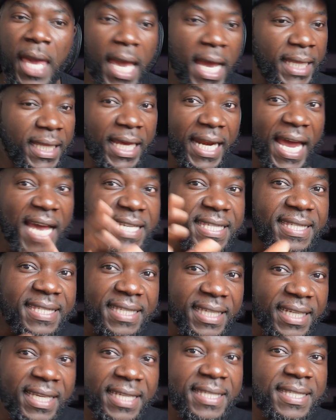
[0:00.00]
And then I
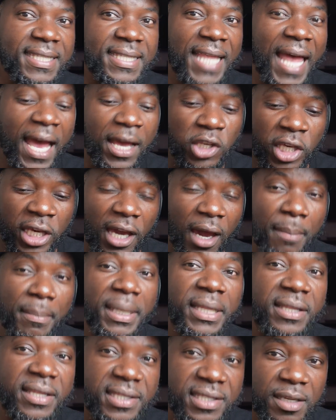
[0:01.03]
see this, that
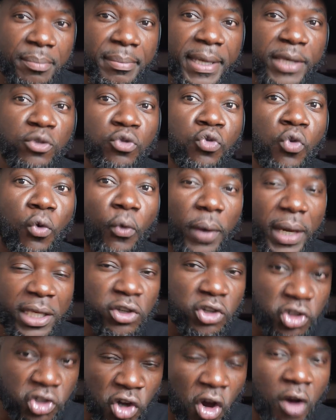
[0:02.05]
coming December, you will quit
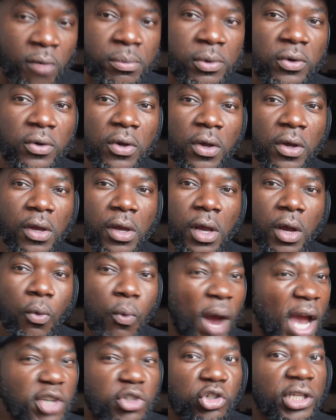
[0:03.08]
your job.
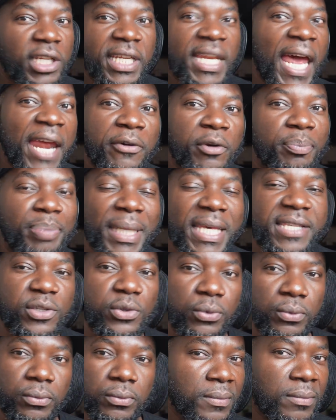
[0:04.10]
Why shouldn't I replace
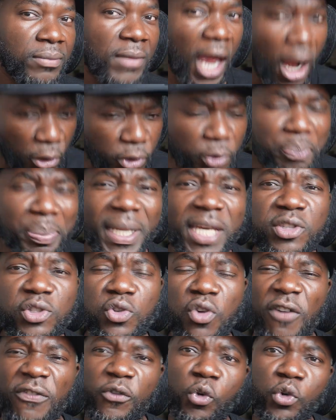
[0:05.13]
you? I'll replace
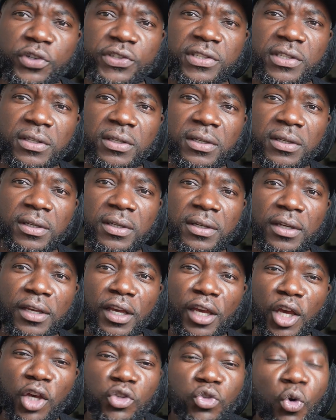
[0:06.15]
you, of course.
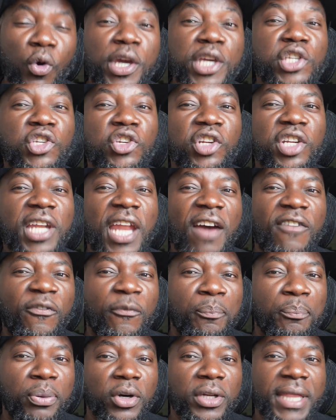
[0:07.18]
So he shouldn't
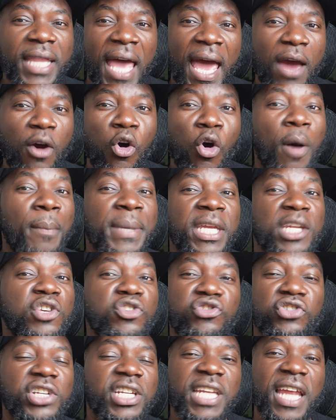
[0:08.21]
have put that,
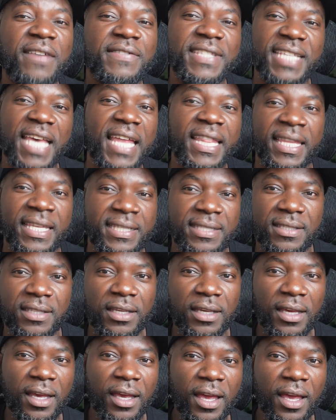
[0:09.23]
he shouldn't have said this.